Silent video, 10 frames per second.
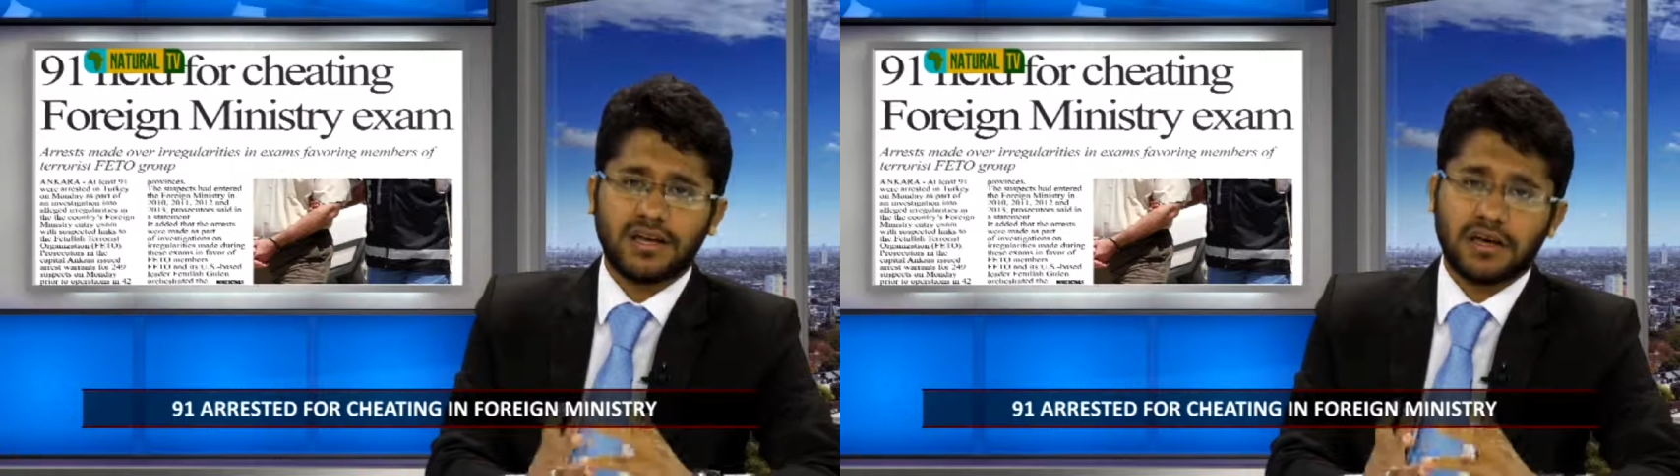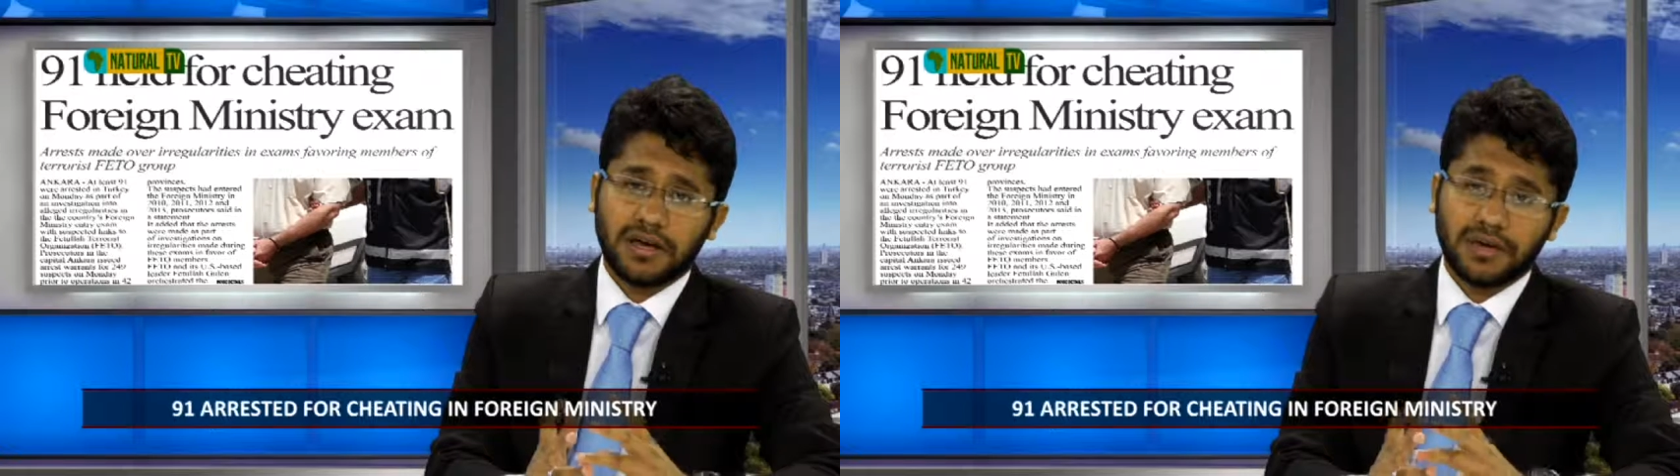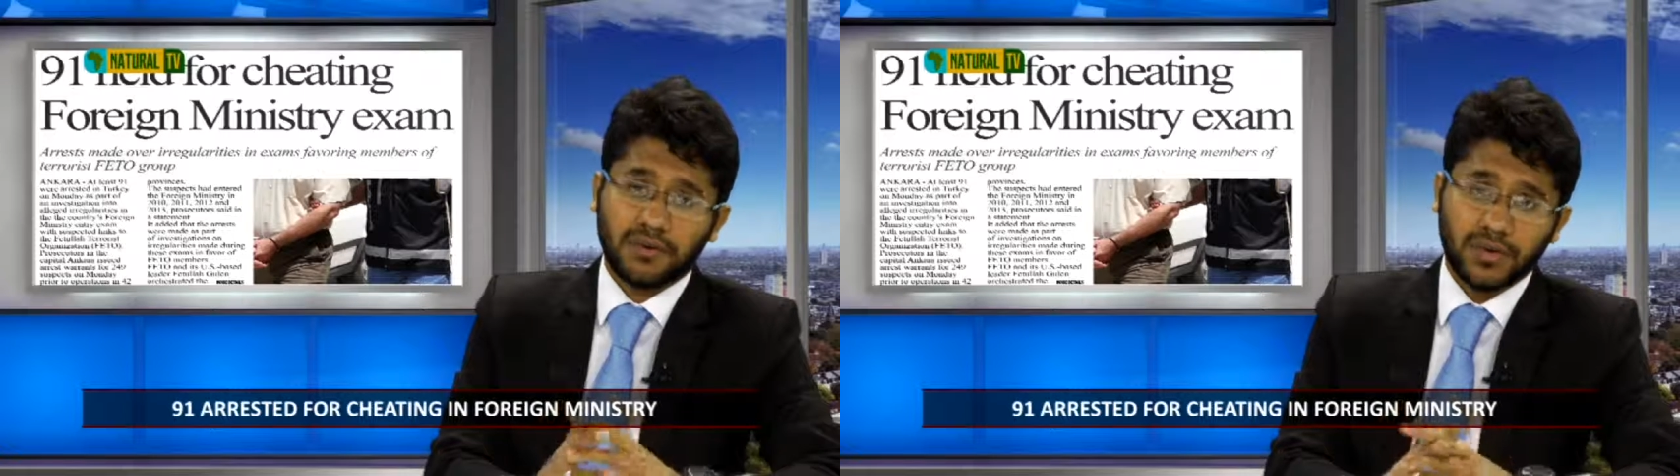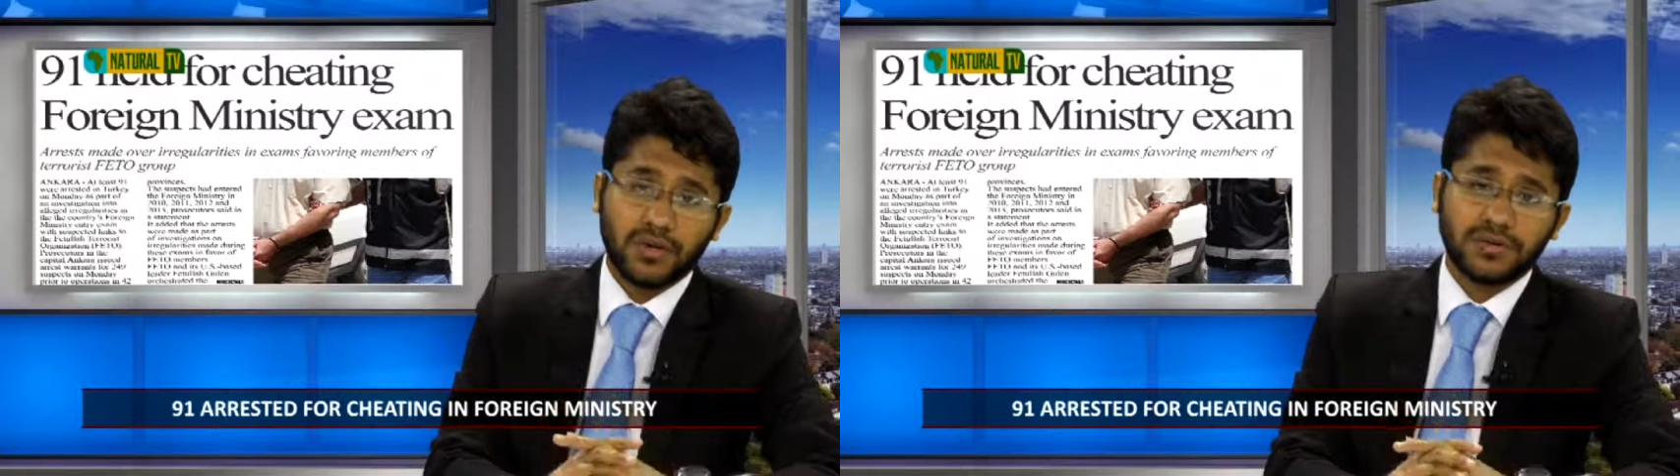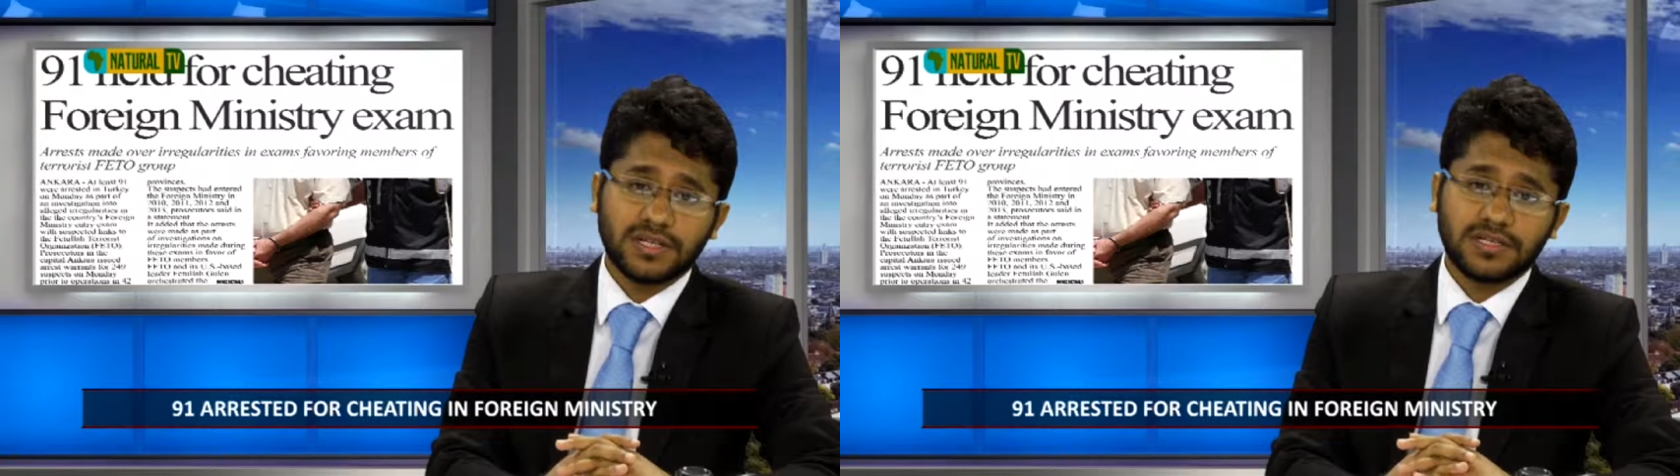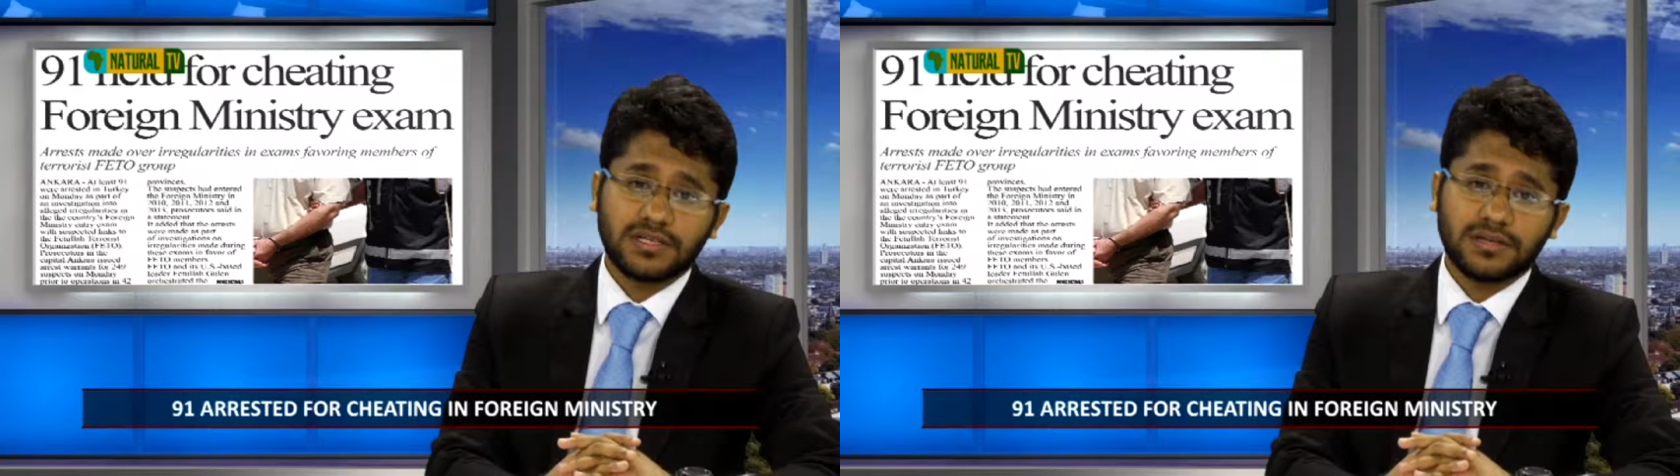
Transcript: And we know there's